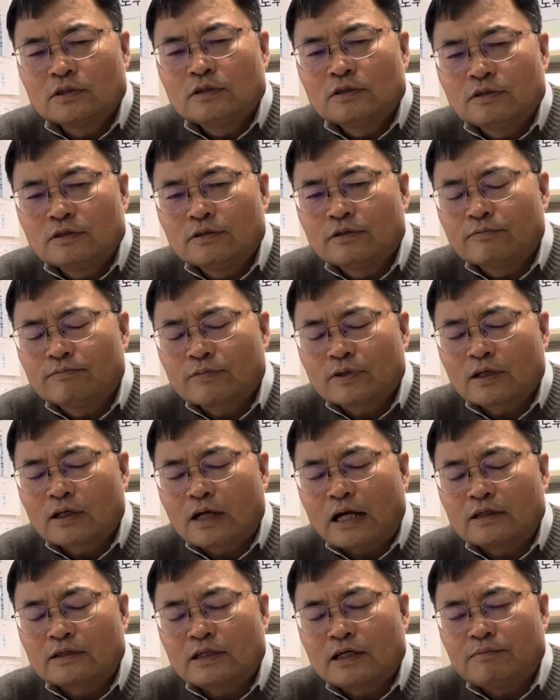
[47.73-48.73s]
um,
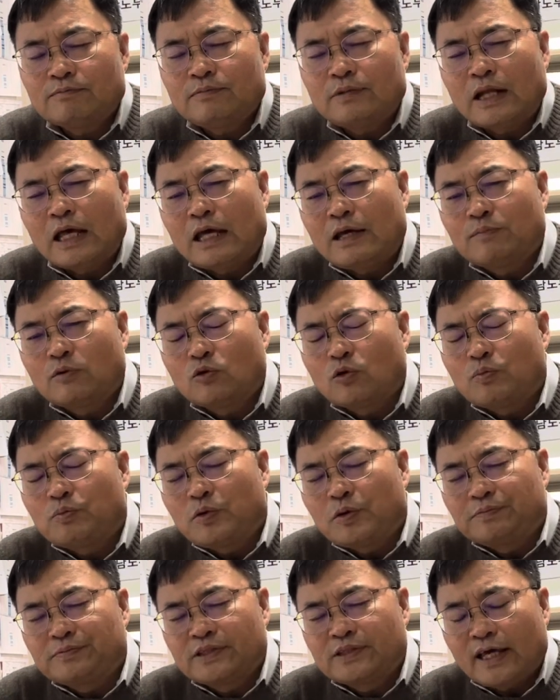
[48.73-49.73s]
Gangnam Labor Law
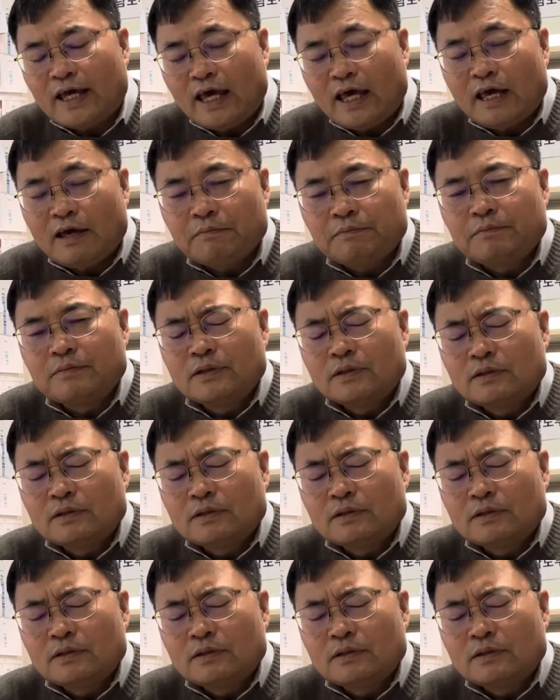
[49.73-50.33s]
Firm's app